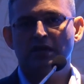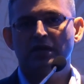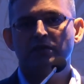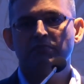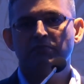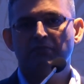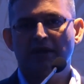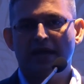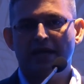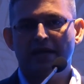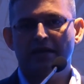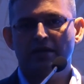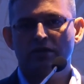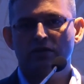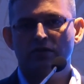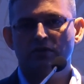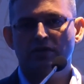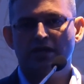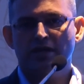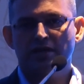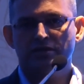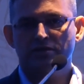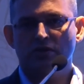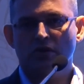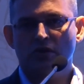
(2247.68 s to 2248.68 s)
in Bangalore
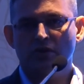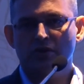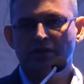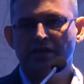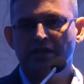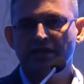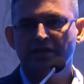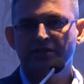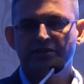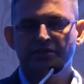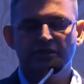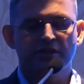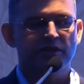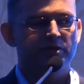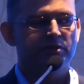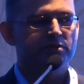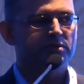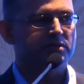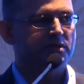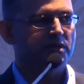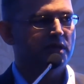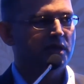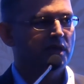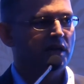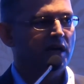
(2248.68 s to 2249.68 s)
has already
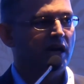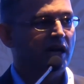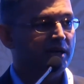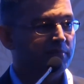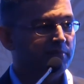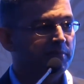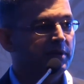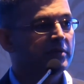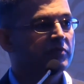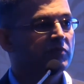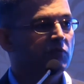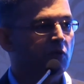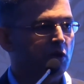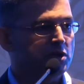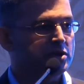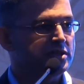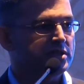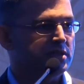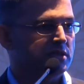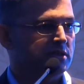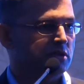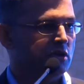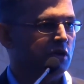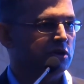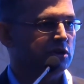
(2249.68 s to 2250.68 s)
introduced IBM
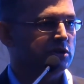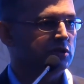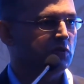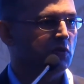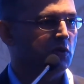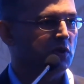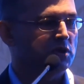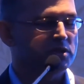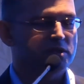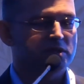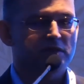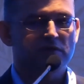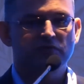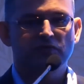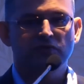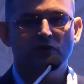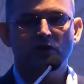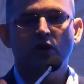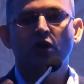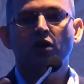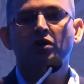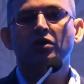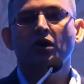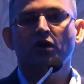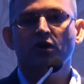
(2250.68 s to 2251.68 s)
Watson, Dr. Watson, for
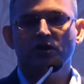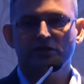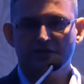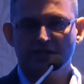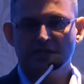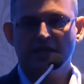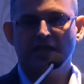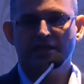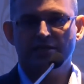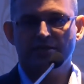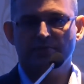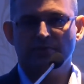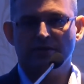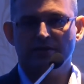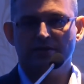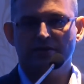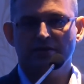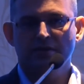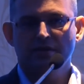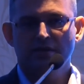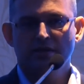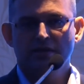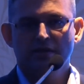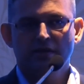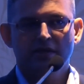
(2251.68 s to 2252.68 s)
oncology aspects.
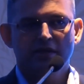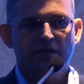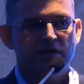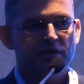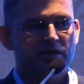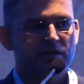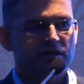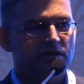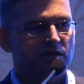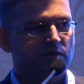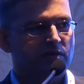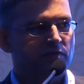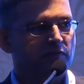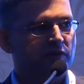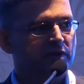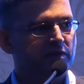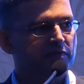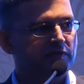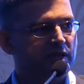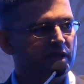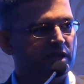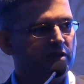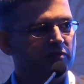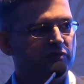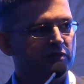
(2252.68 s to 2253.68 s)

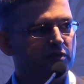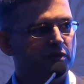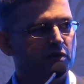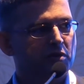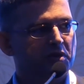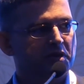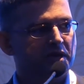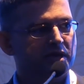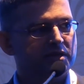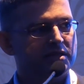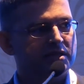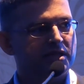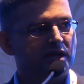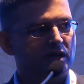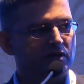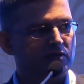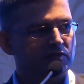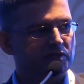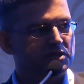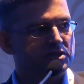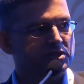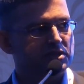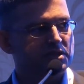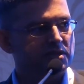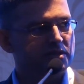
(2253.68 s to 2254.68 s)
If you look at Da
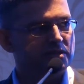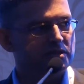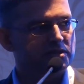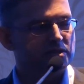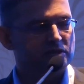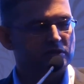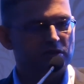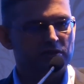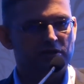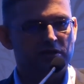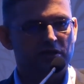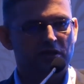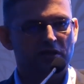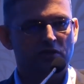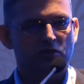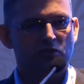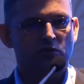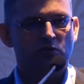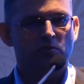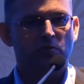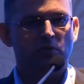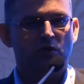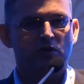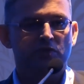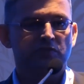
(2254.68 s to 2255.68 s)
Vinci, the surgical
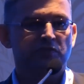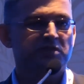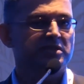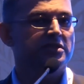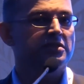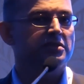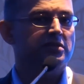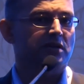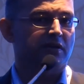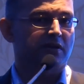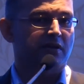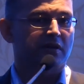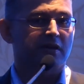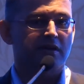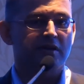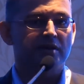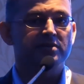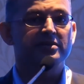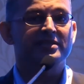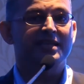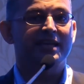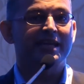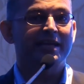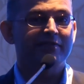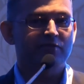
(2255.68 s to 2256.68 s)
robot, which is currently a
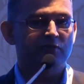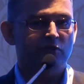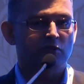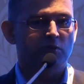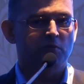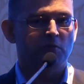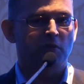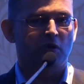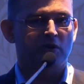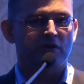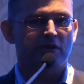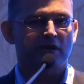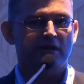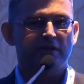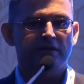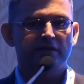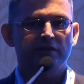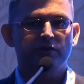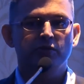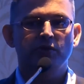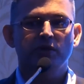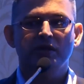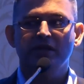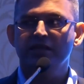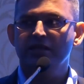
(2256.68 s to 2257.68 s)
slave robot, and
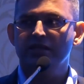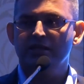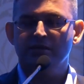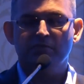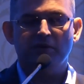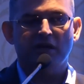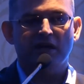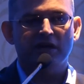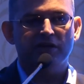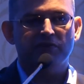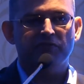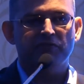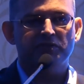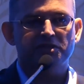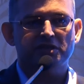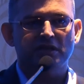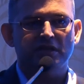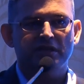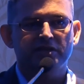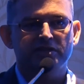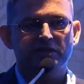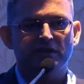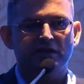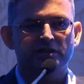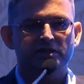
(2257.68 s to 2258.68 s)
you link up artificial
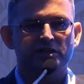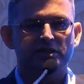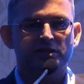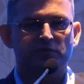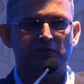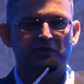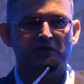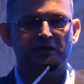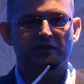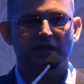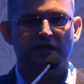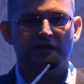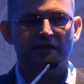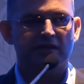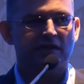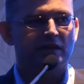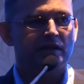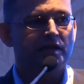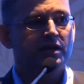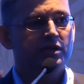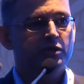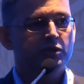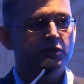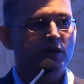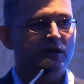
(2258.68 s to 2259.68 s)
intelligence with that,
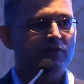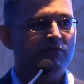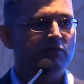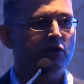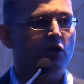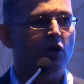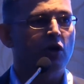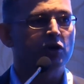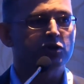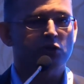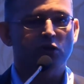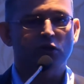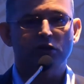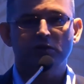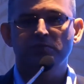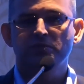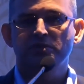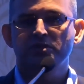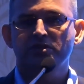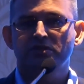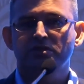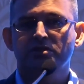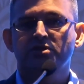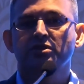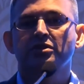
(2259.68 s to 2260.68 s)
you have an
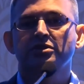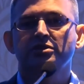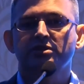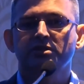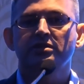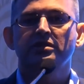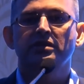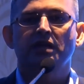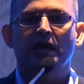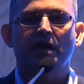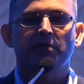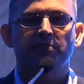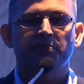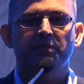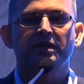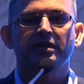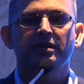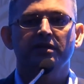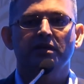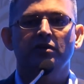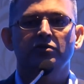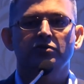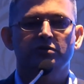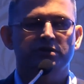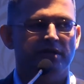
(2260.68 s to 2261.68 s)
autonomous surgeon happening
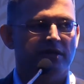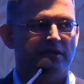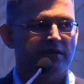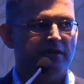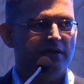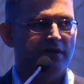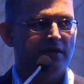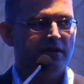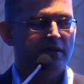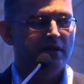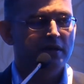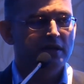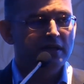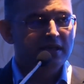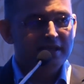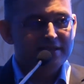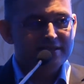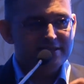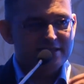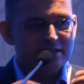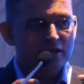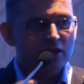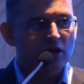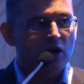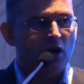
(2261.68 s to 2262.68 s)
out there.
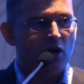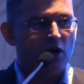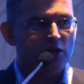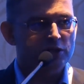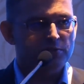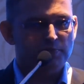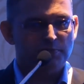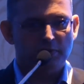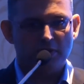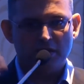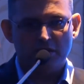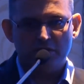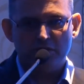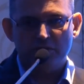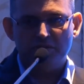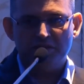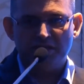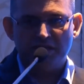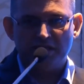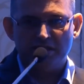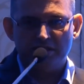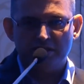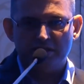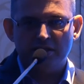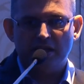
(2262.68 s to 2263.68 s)
Is your hospital, your
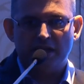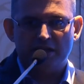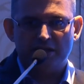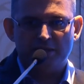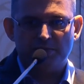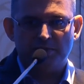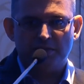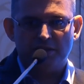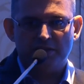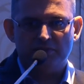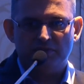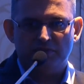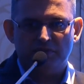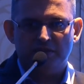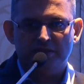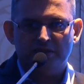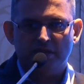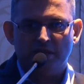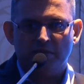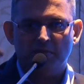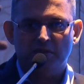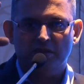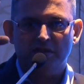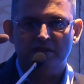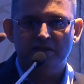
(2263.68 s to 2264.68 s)
theater aspects, for
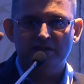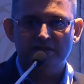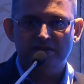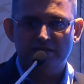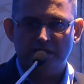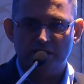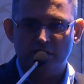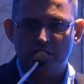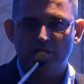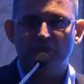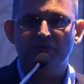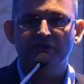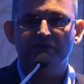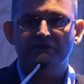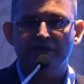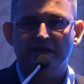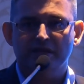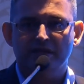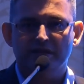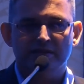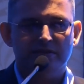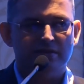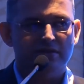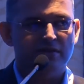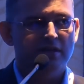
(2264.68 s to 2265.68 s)
example, the design of your
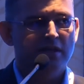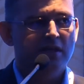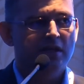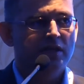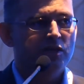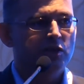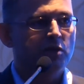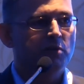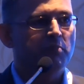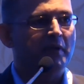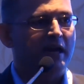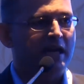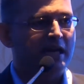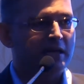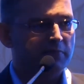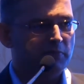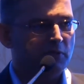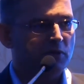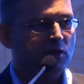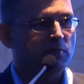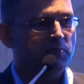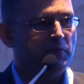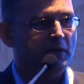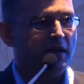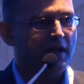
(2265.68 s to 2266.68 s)
theater, your
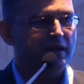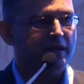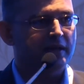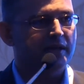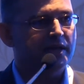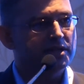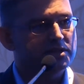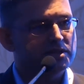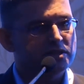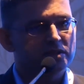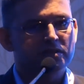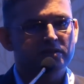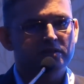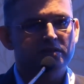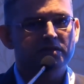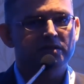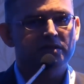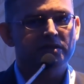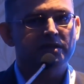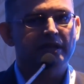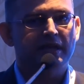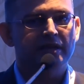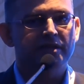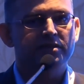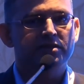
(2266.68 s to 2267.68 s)
manpower planning, is it
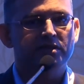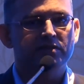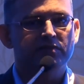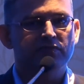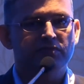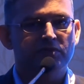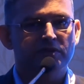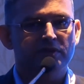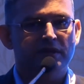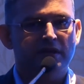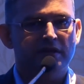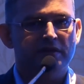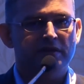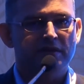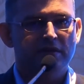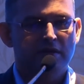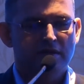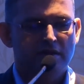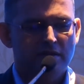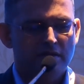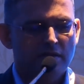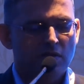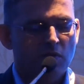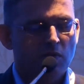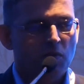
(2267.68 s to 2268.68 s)
catered for that?
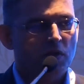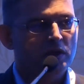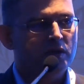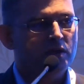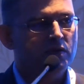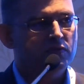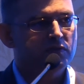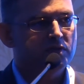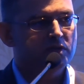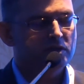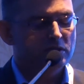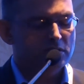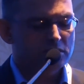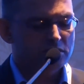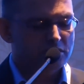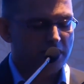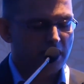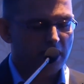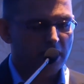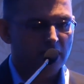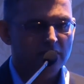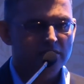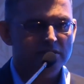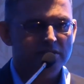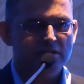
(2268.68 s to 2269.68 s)
One of the
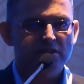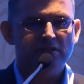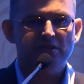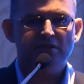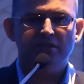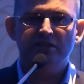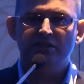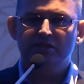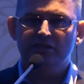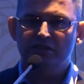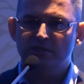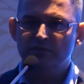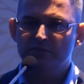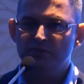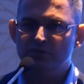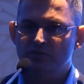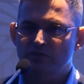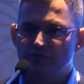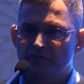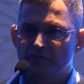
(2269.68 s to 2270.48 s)
challenges in terms of